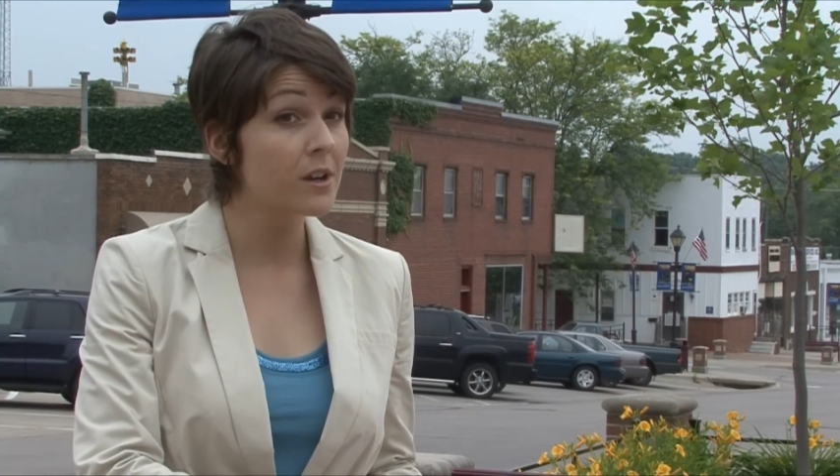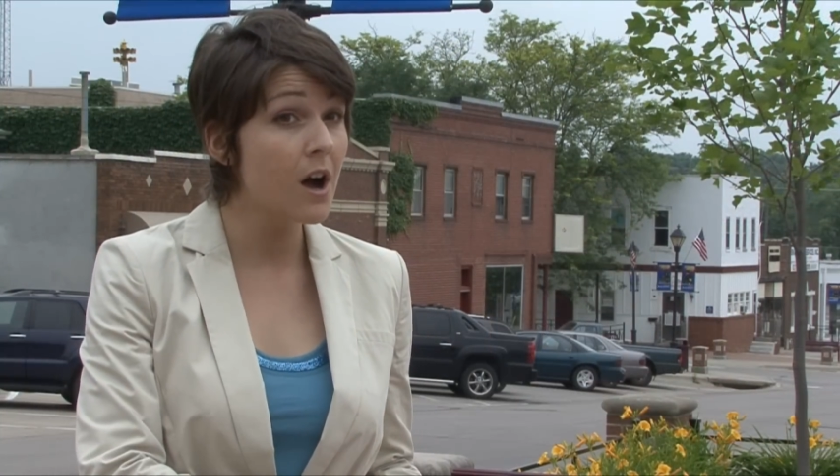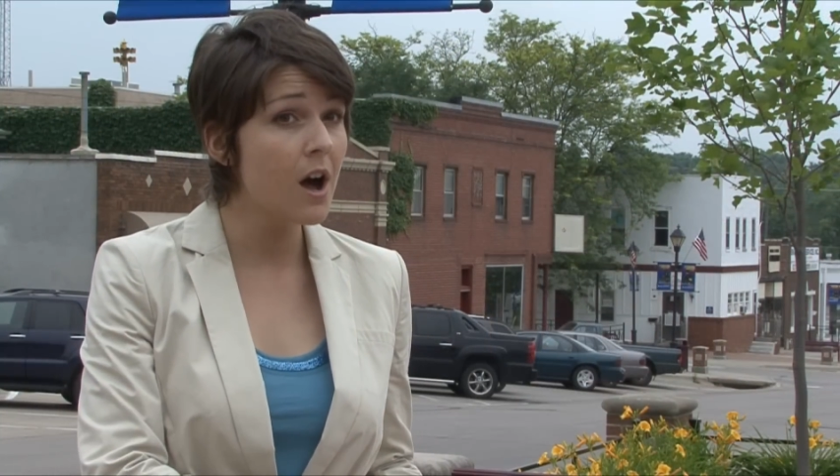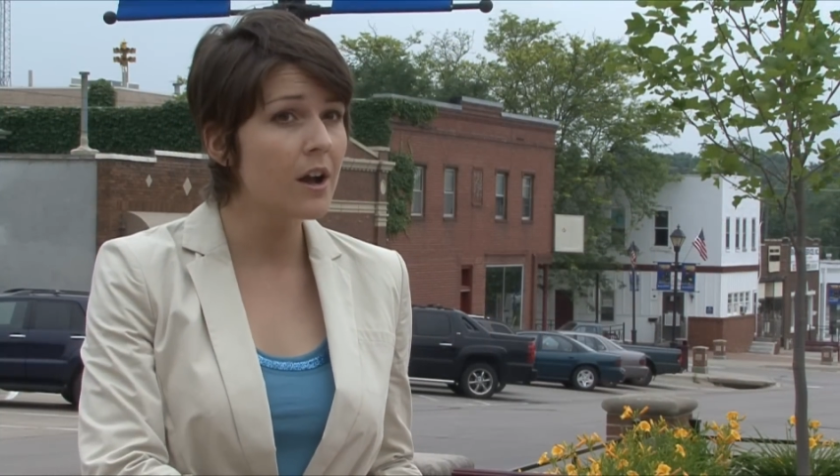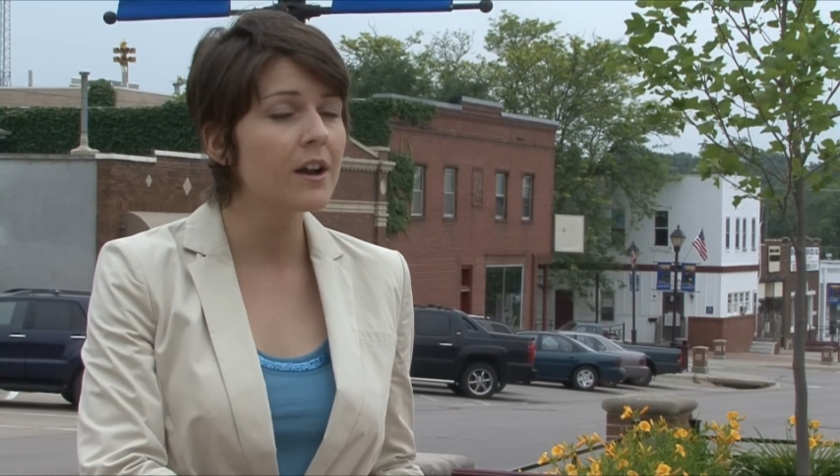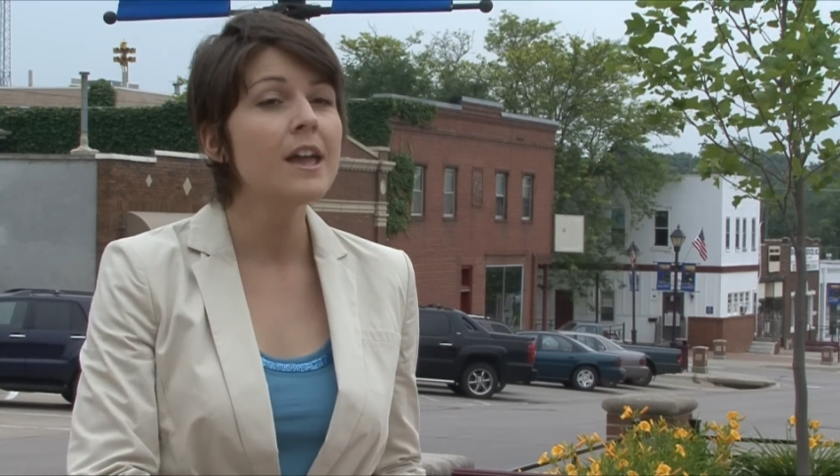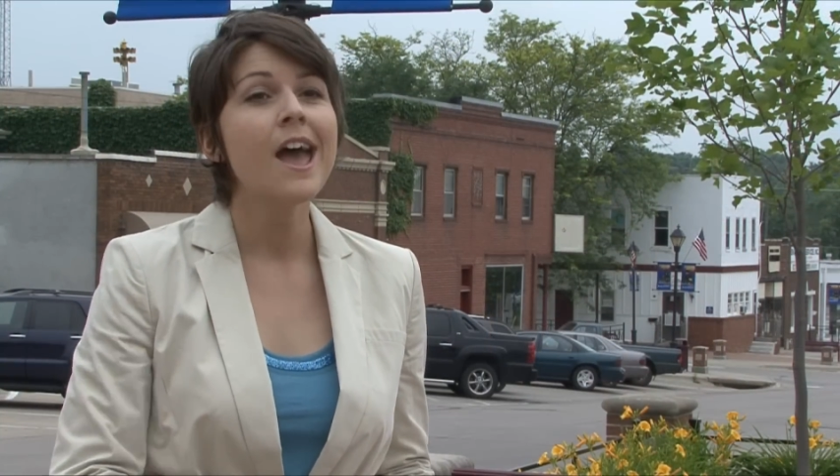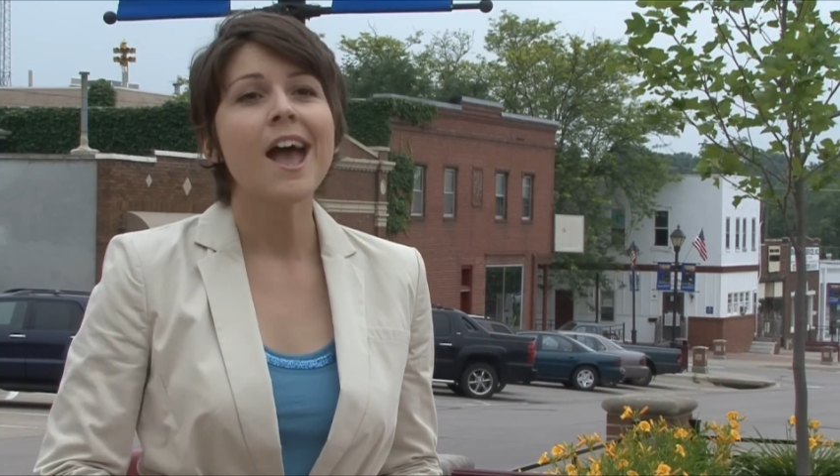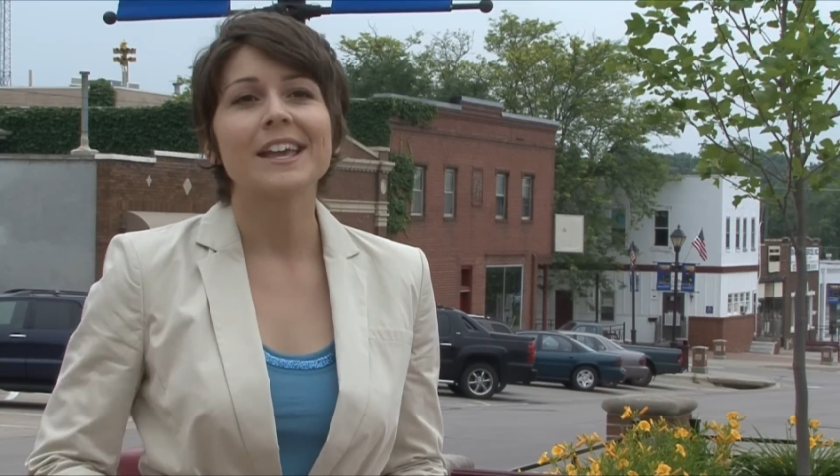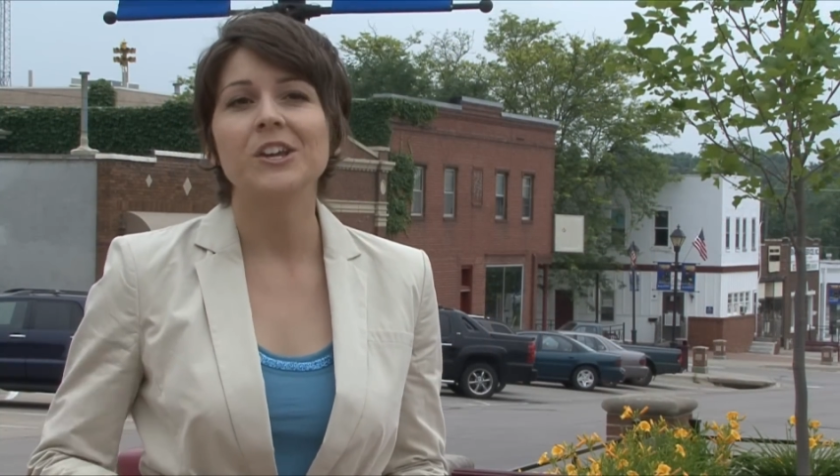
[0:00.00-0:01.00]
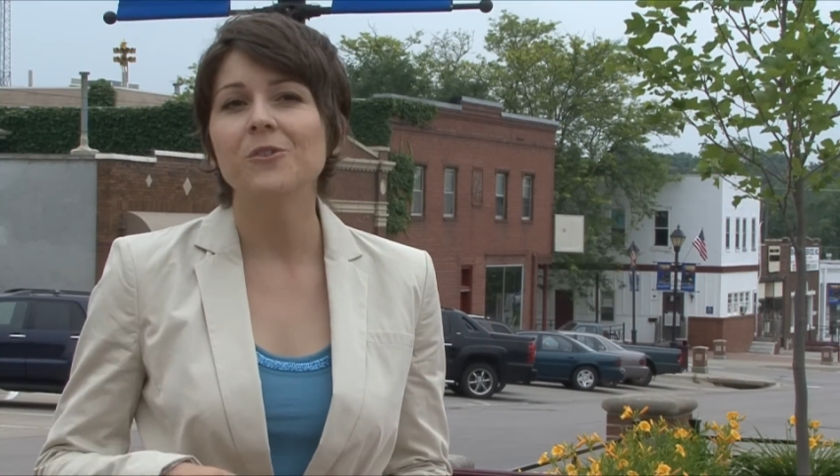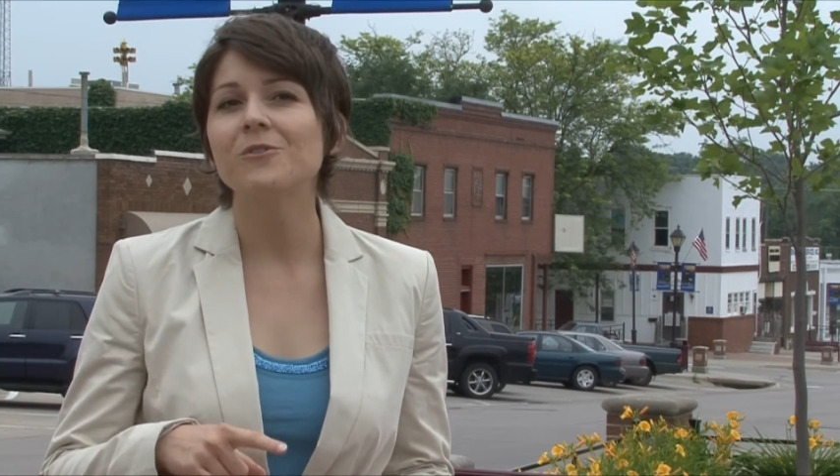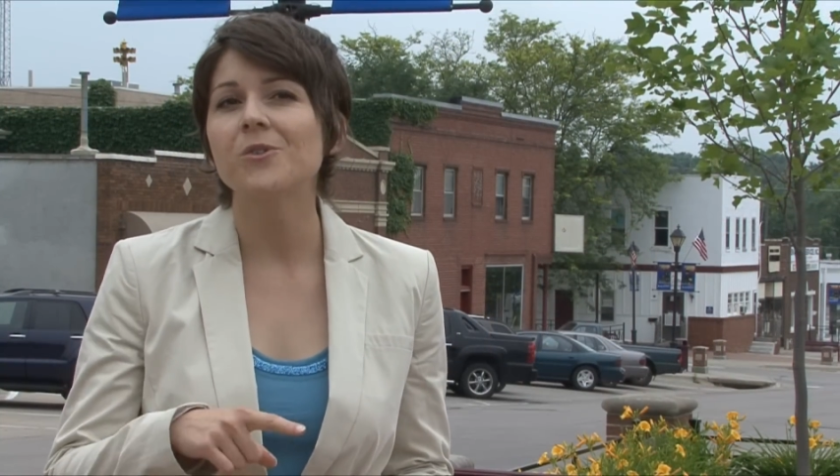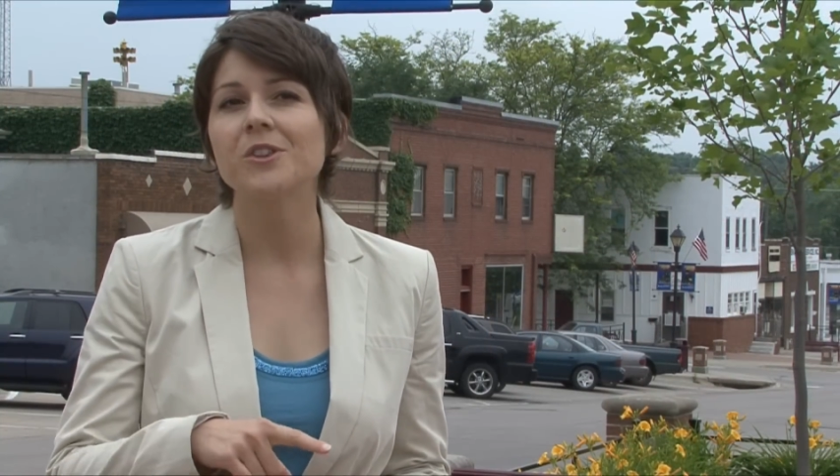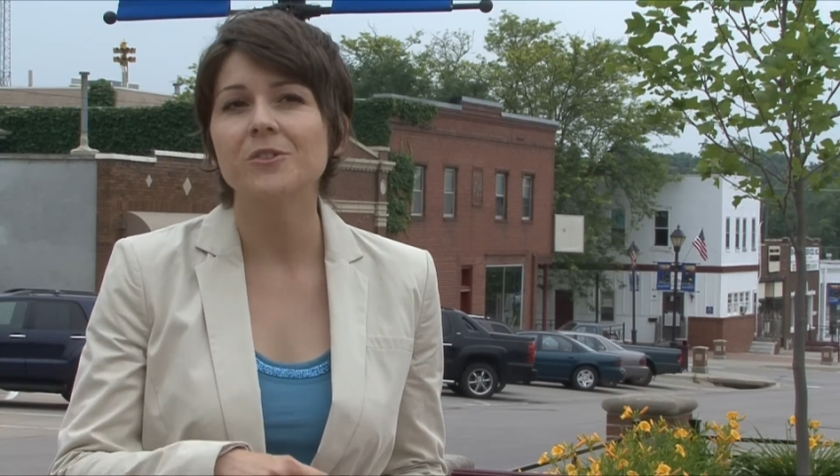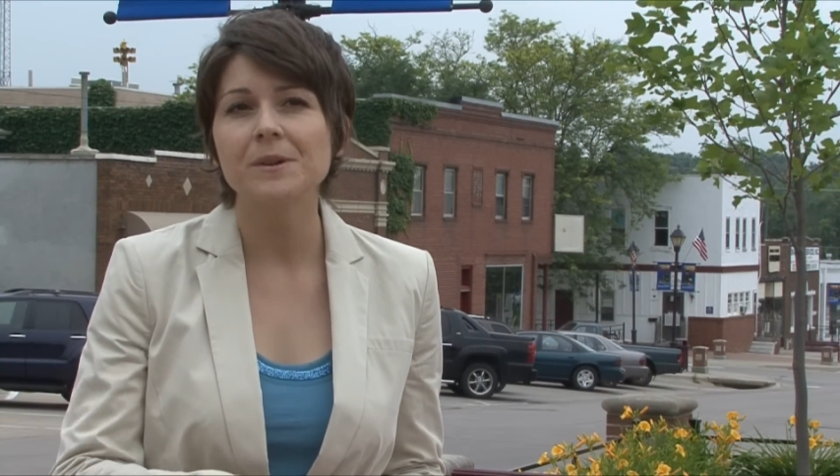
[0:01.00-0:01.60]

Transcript: a car? Can you afford the